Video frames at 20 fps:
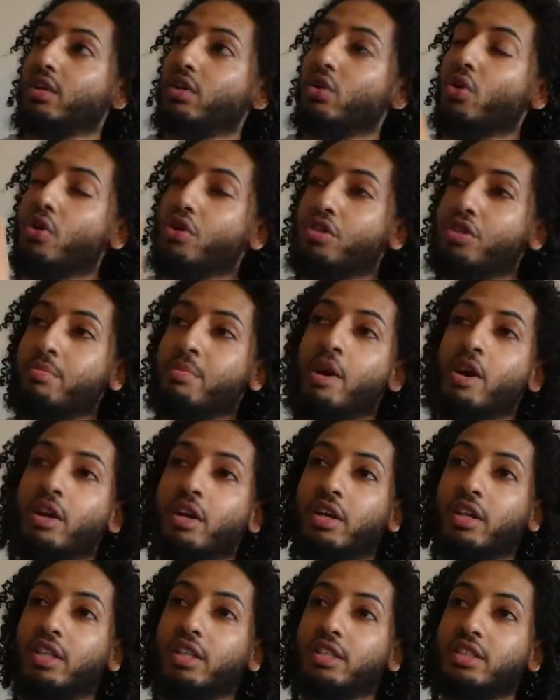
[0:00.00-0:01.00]
North
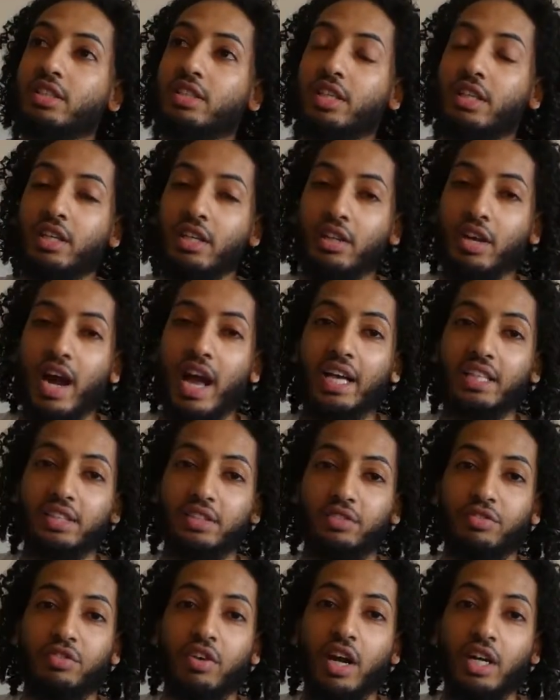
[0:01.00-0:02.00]
America is here, has
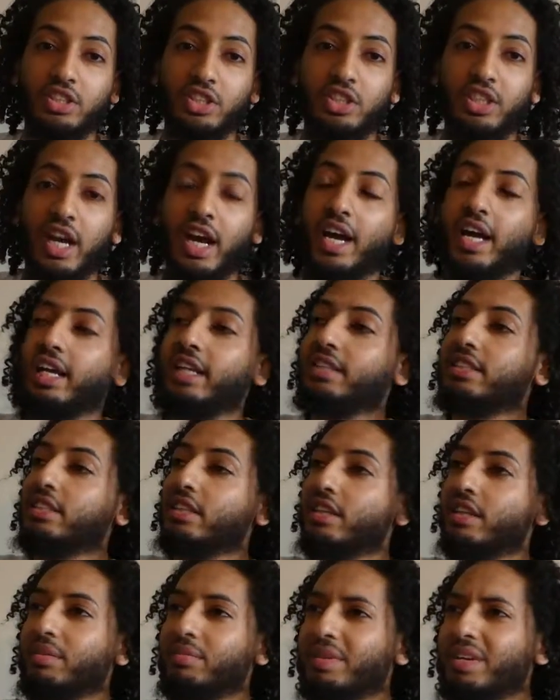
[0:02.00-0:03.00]
the frost giants
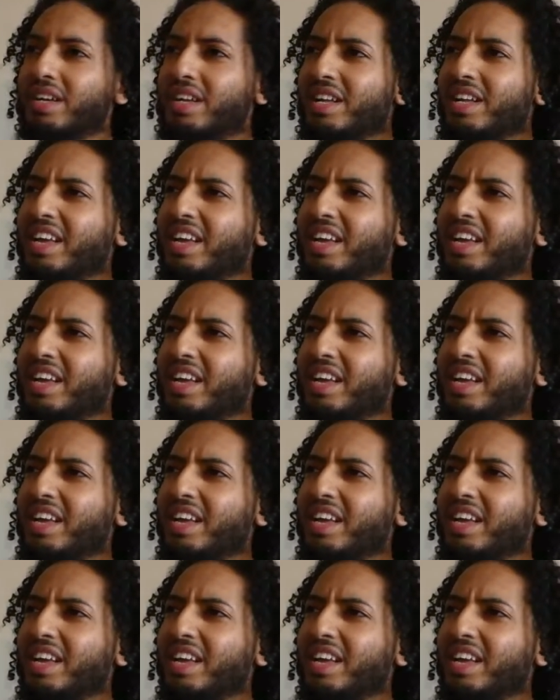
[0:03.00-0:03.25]
of...